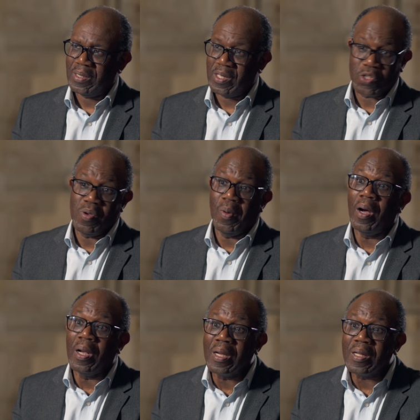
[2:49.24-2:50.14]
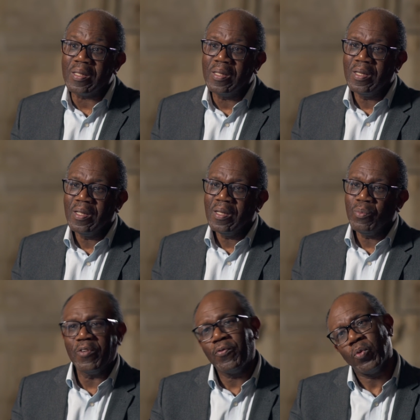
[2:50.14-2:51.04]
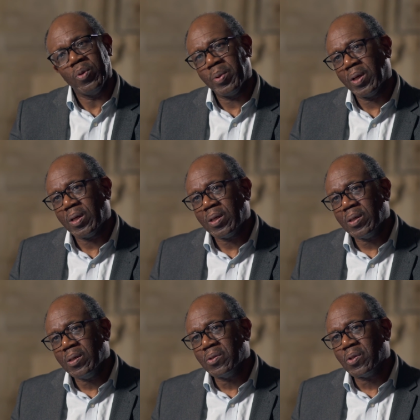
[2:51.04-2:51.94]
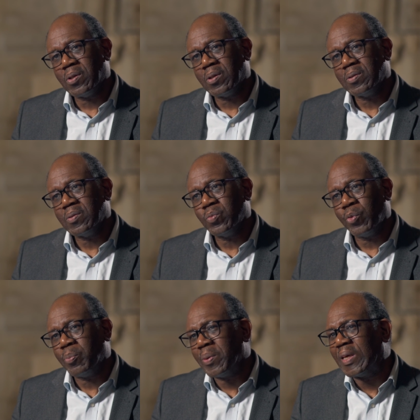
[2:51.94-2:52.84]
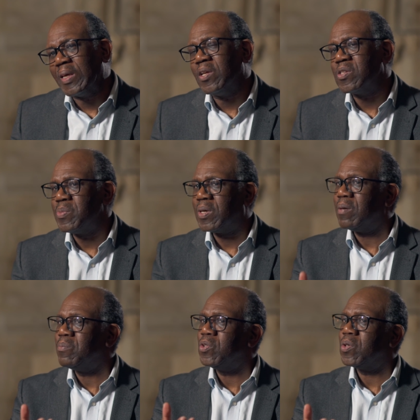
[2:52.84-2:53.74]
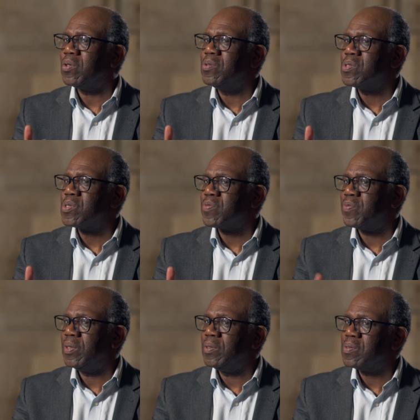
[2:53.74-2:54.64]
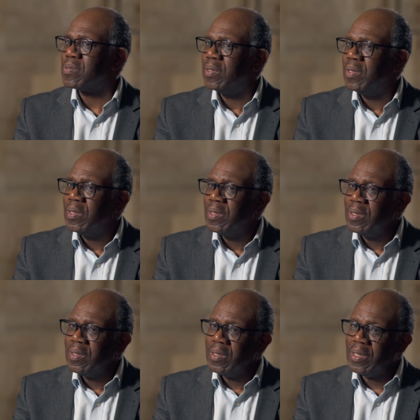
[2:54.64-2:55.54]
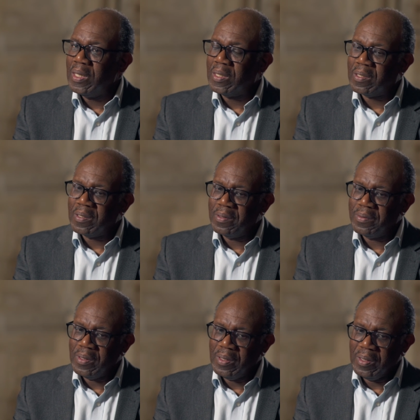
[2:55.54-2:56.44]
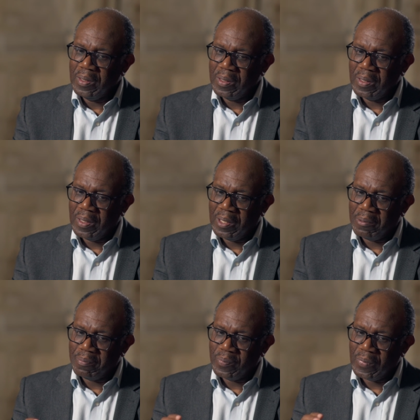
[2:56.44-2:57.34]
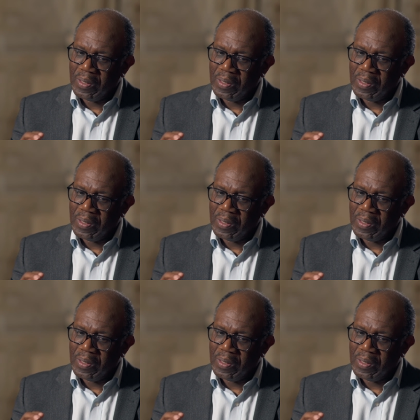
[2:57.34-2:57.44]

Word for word: extreme hunger, we'd fallen behind on. We were beginning to become more conscious of things like the um,